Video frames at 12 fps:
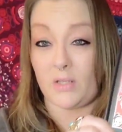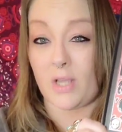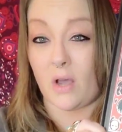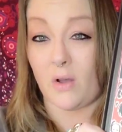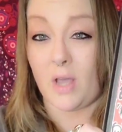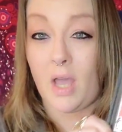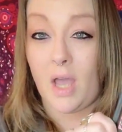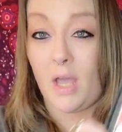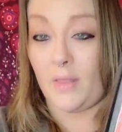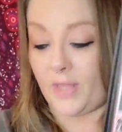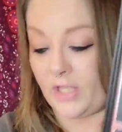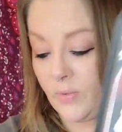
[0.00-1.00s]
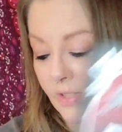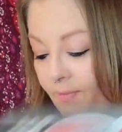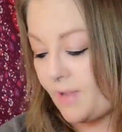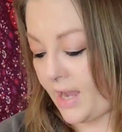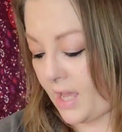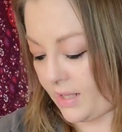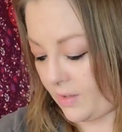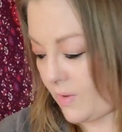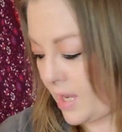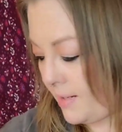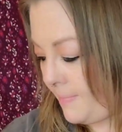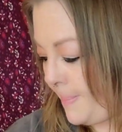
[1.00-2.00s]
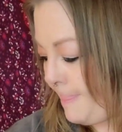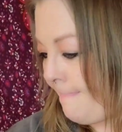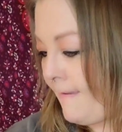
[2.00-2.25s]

So, this was my other one.